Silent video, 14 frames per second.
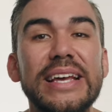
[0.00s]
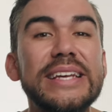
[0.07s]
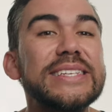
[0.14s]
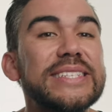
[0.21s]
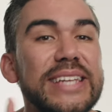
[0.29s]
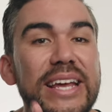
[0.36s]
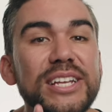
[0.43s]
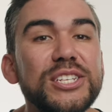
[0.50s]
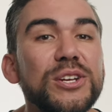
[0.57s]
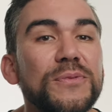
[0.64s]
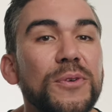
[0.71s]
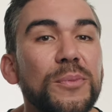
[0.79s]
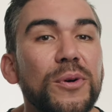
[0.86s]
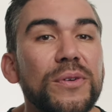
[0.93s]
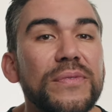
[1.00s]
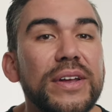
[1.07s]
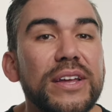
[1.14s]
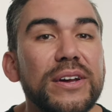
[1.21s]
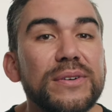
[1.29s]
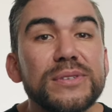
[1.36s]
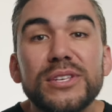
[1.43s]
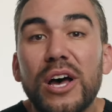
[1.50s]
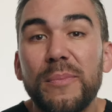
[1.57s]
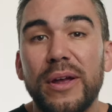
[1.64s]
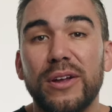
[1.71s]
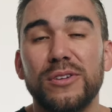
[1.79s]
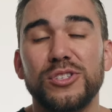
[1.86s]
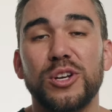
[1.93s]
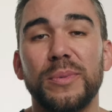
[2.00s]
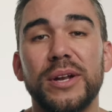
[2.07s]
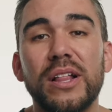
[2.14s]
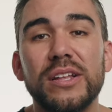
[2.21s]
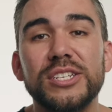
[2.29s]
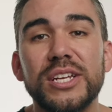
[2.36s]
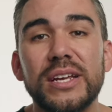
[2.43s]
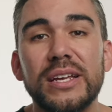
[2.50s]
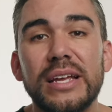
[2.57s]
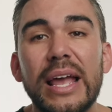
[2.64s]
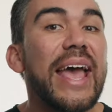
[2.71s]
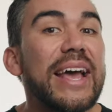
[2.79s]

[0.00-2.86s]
Stay tuned for more videos on medical terminology,